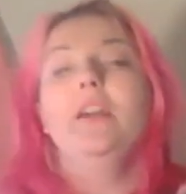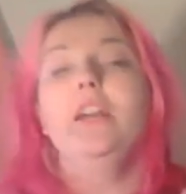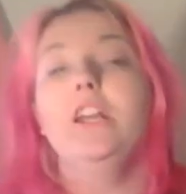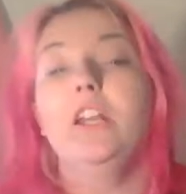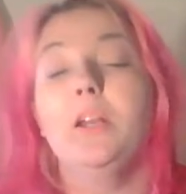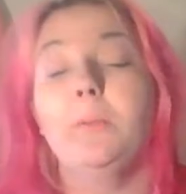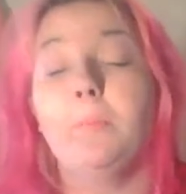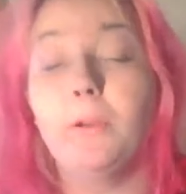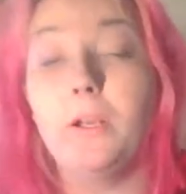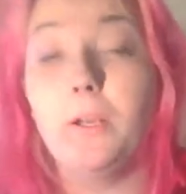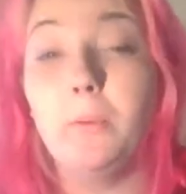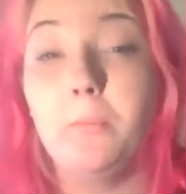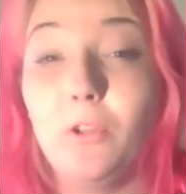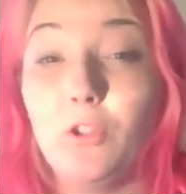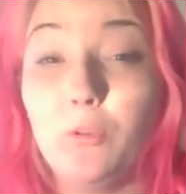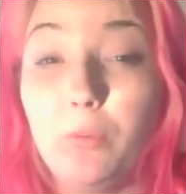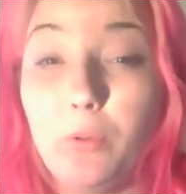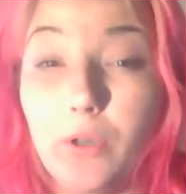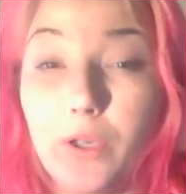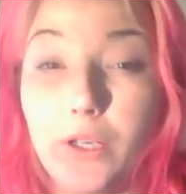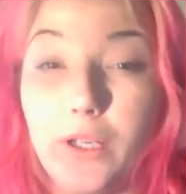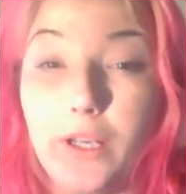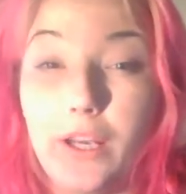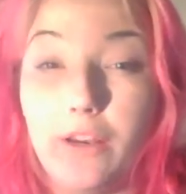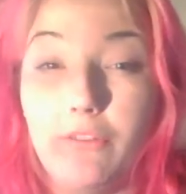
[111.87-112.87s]
you're pretty much
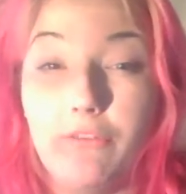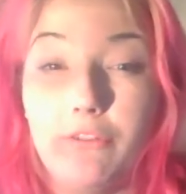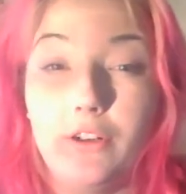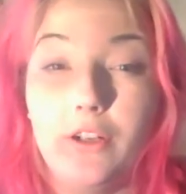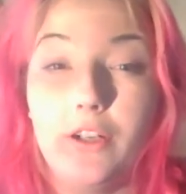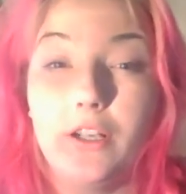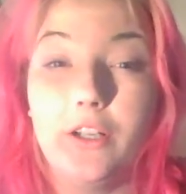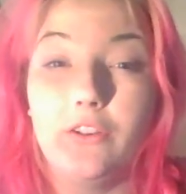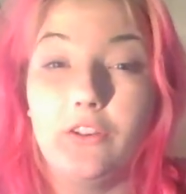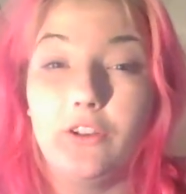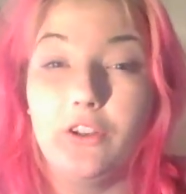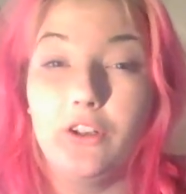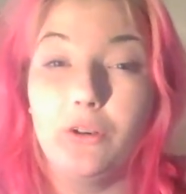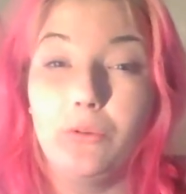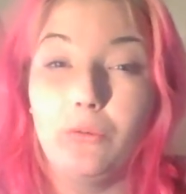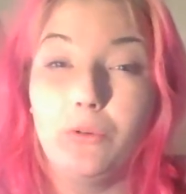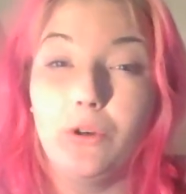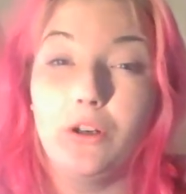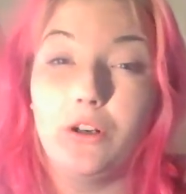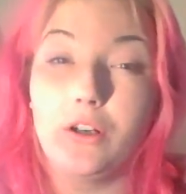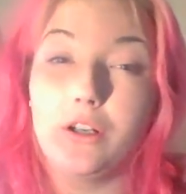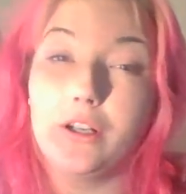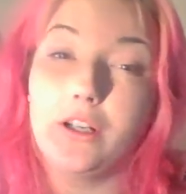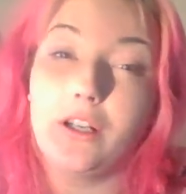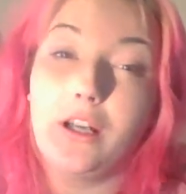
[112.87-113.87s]
putting effort into your
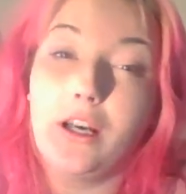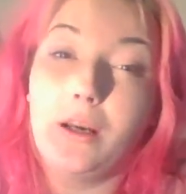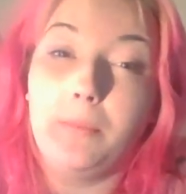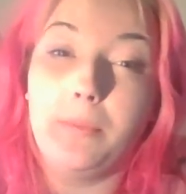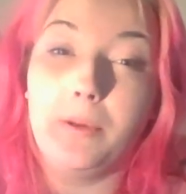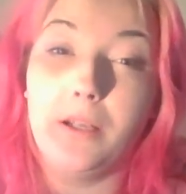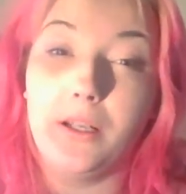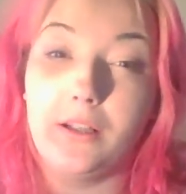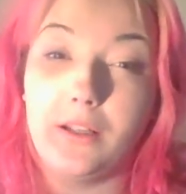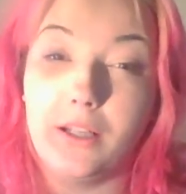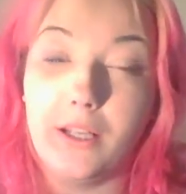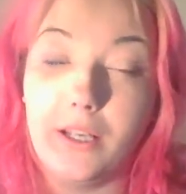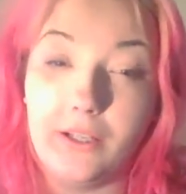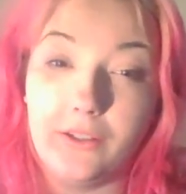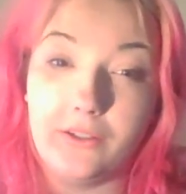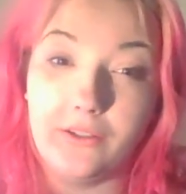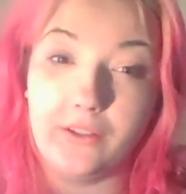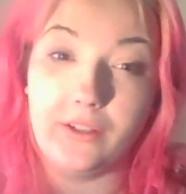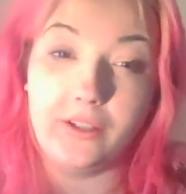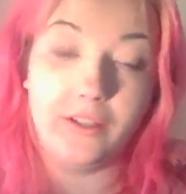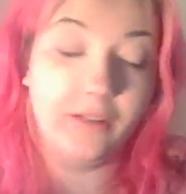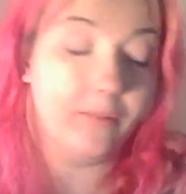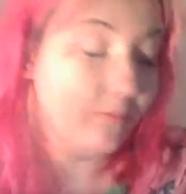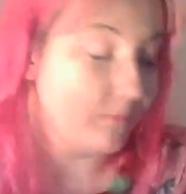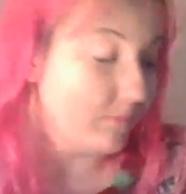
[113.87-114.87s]
work and not being
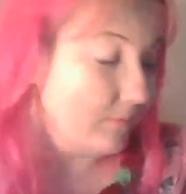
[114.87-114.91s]
lazy.